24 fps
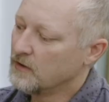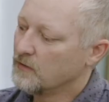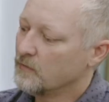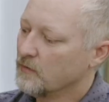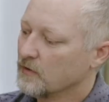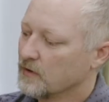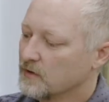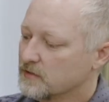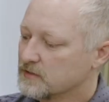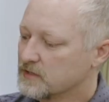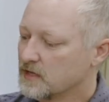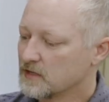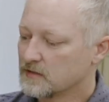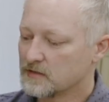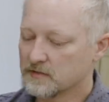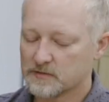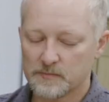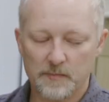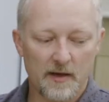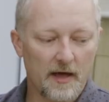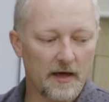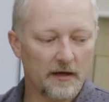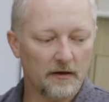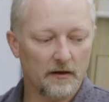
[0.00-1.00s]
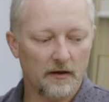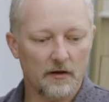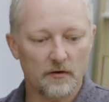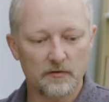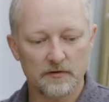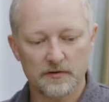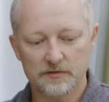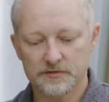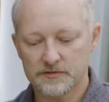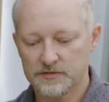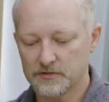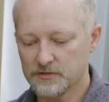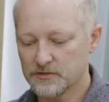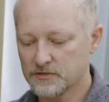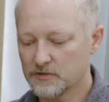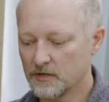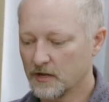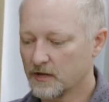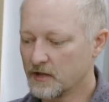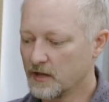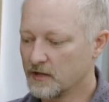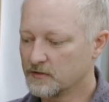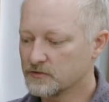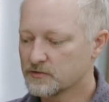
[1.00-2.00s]
We're going to take this panel out. It's just,
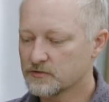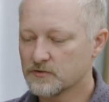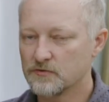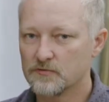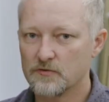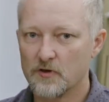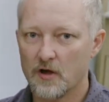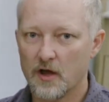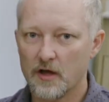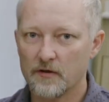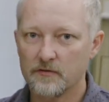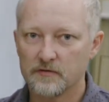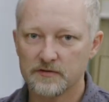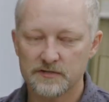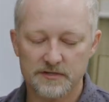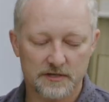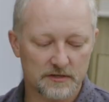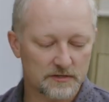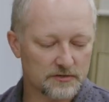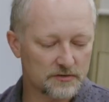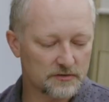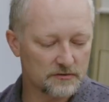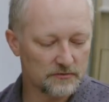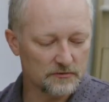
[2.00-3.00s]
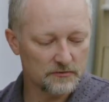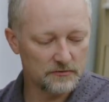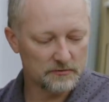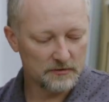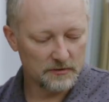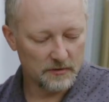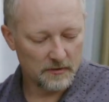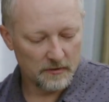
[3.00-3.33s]
again, screwed on, 6 screws.